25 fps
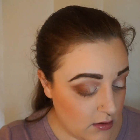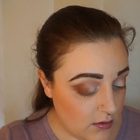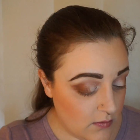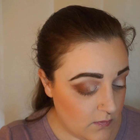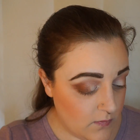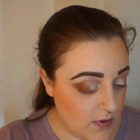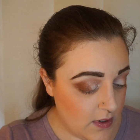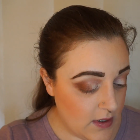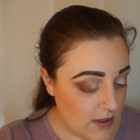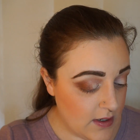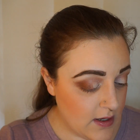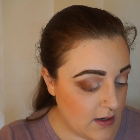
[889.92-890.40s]

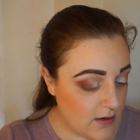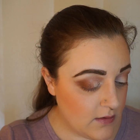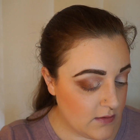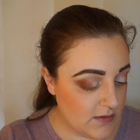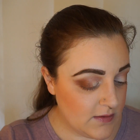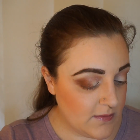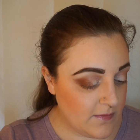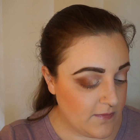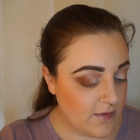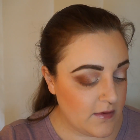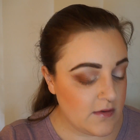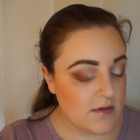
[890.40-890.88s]
Right now
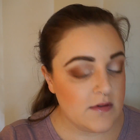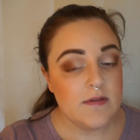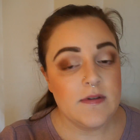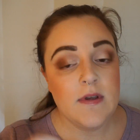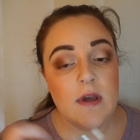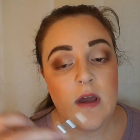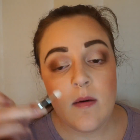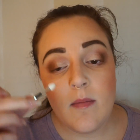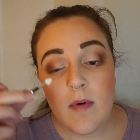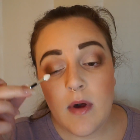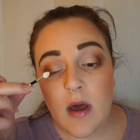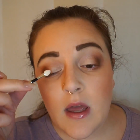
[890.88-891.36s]
is the first
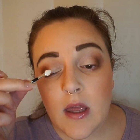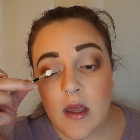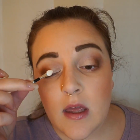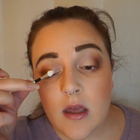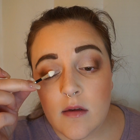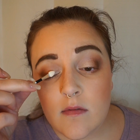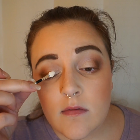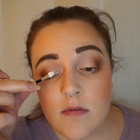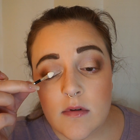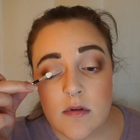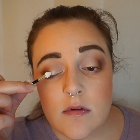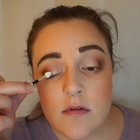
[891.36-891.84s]
time I
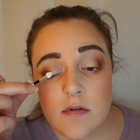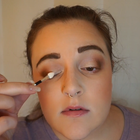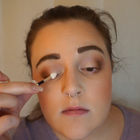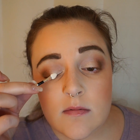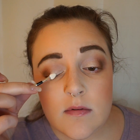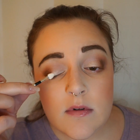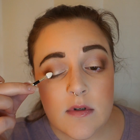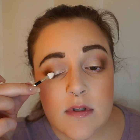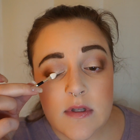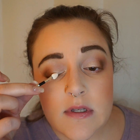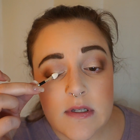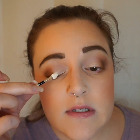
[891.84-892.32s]
have used
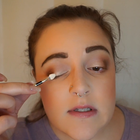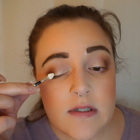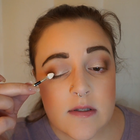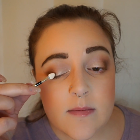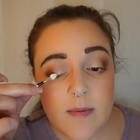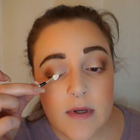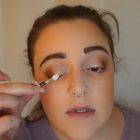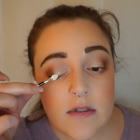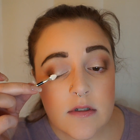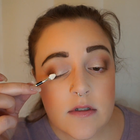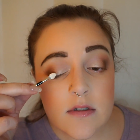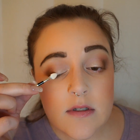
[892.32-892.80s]
one of these
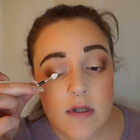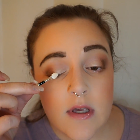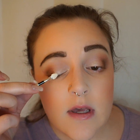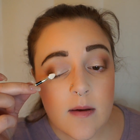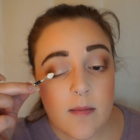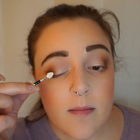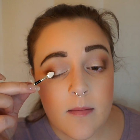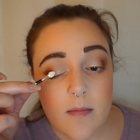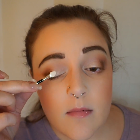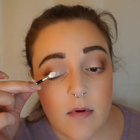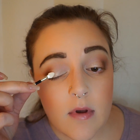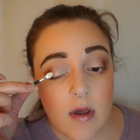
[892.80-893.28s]
sponge
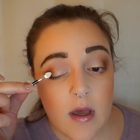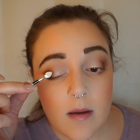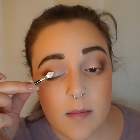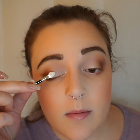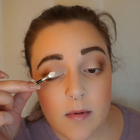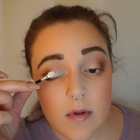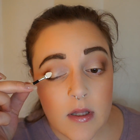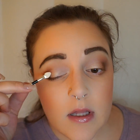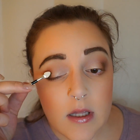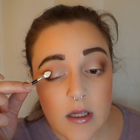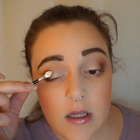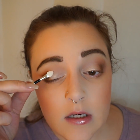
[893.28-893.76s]
tip
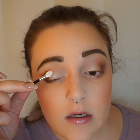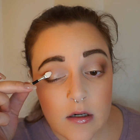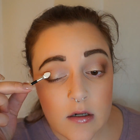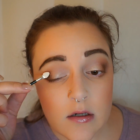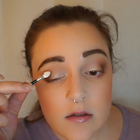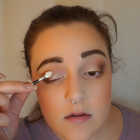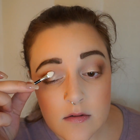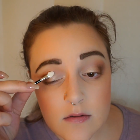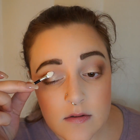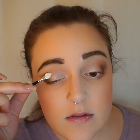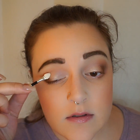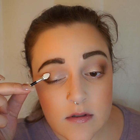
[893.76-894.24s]

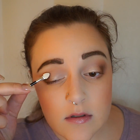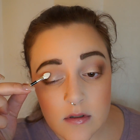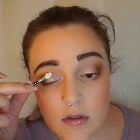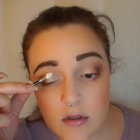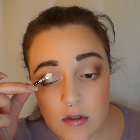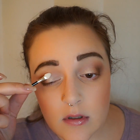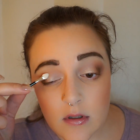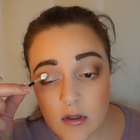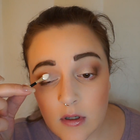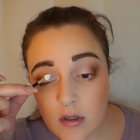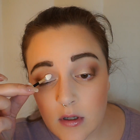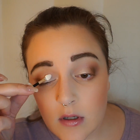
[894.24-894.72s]
applicators.
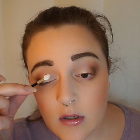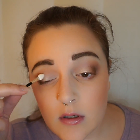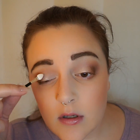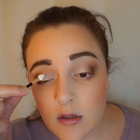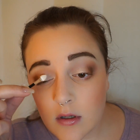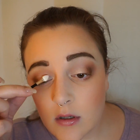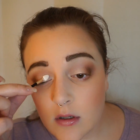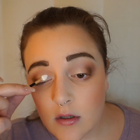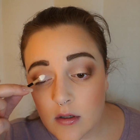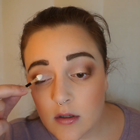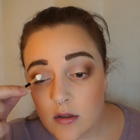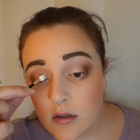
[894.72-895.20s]

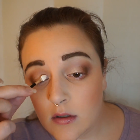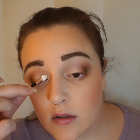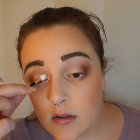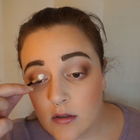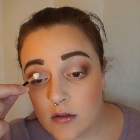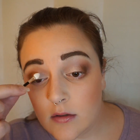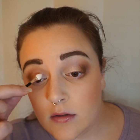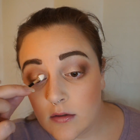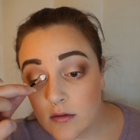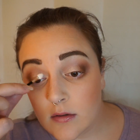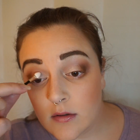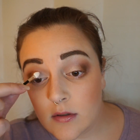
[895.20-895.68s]

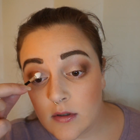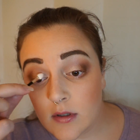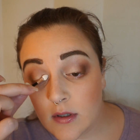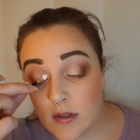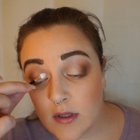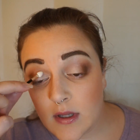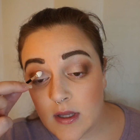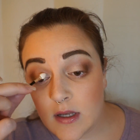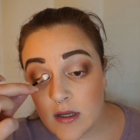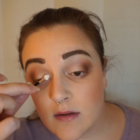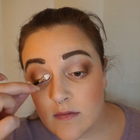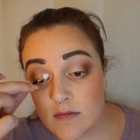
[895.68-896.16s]
I
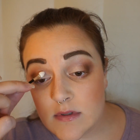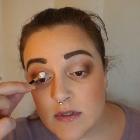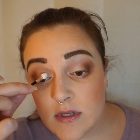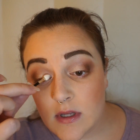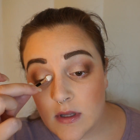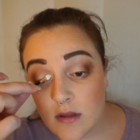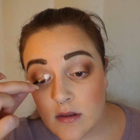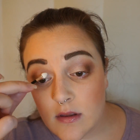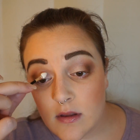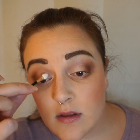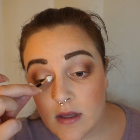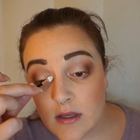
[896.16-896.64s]
can't even
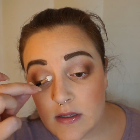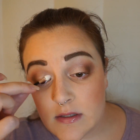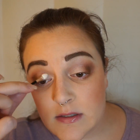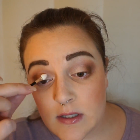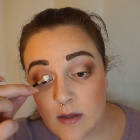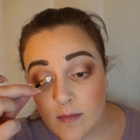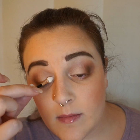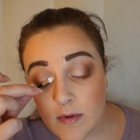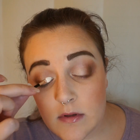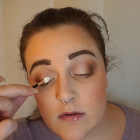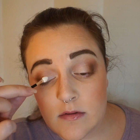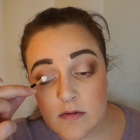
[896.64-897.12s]
tell you the last
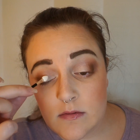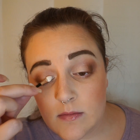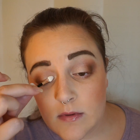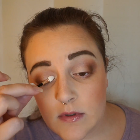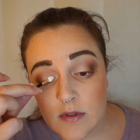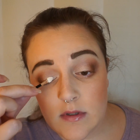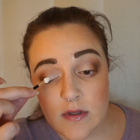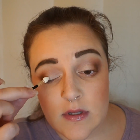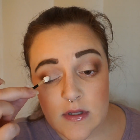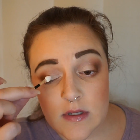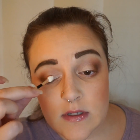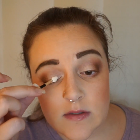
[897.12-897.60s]
time I used
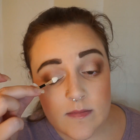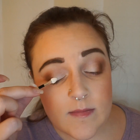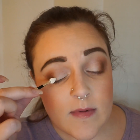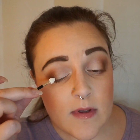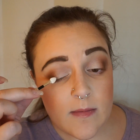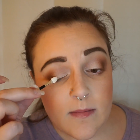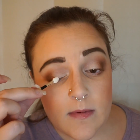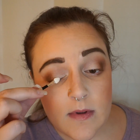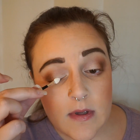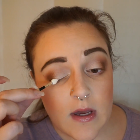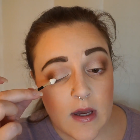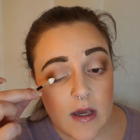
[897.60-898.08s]
one of these.
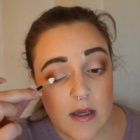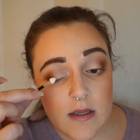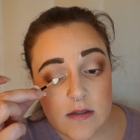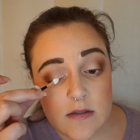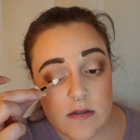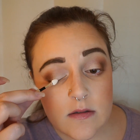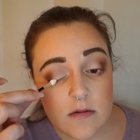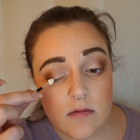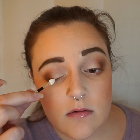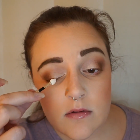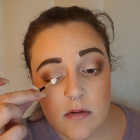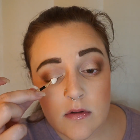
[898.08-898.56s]
Maybe high
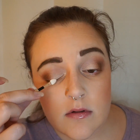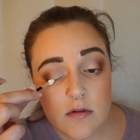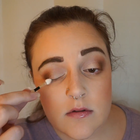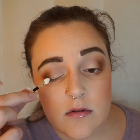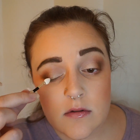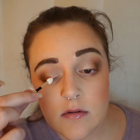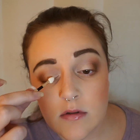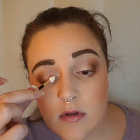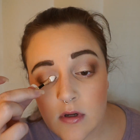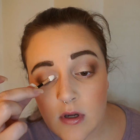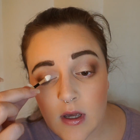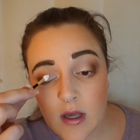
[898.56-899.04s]
school or
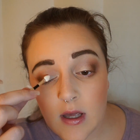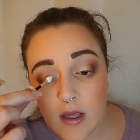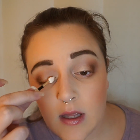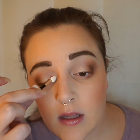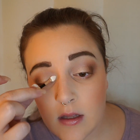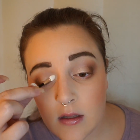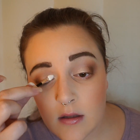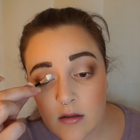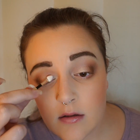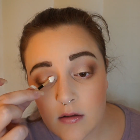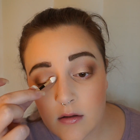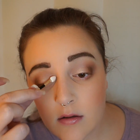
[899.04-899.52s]
junior
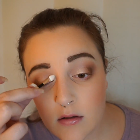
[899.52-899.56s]
high.